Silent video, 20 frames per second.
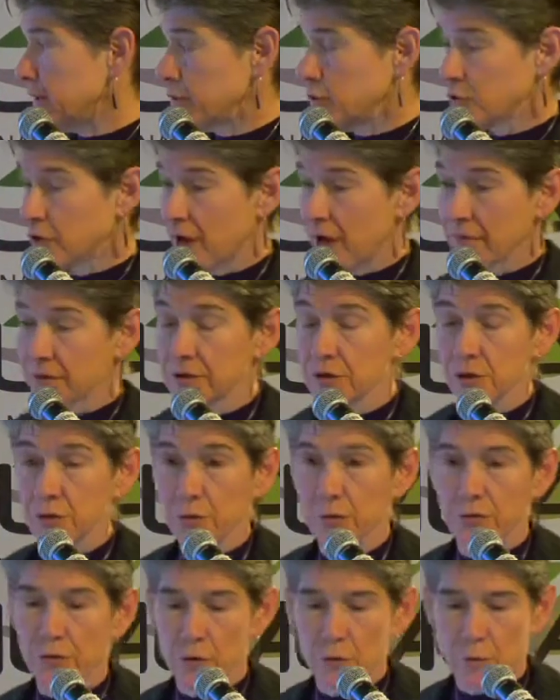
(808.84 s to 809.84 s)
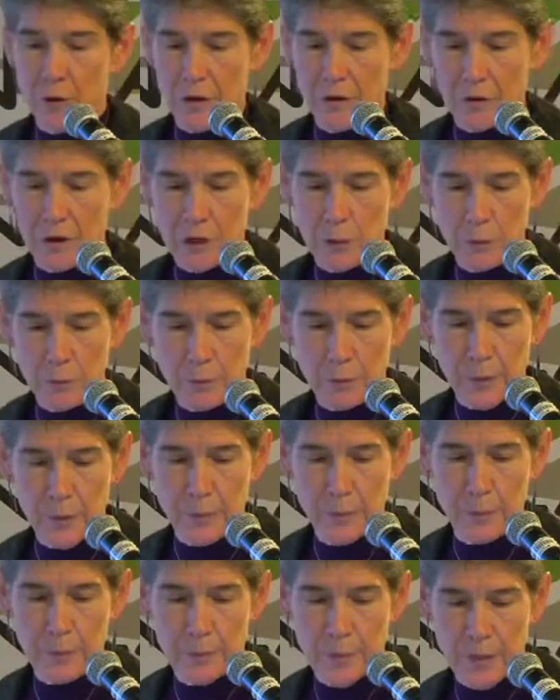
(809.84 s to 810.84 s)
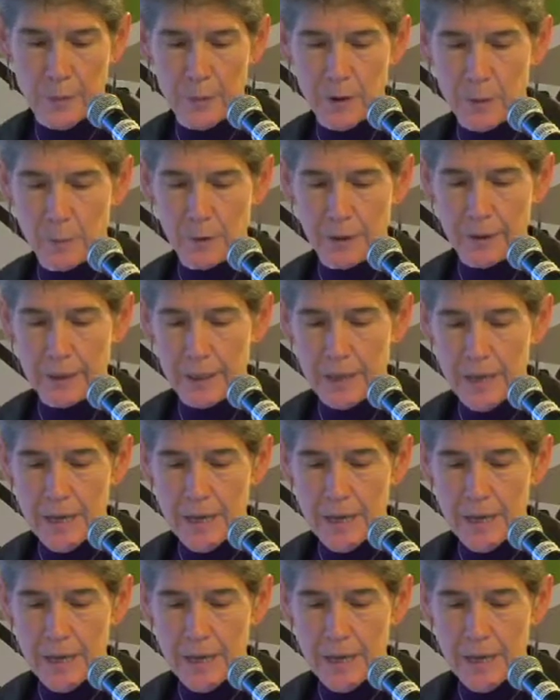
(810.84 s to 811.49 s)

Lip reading: the draft is reviewed by the public.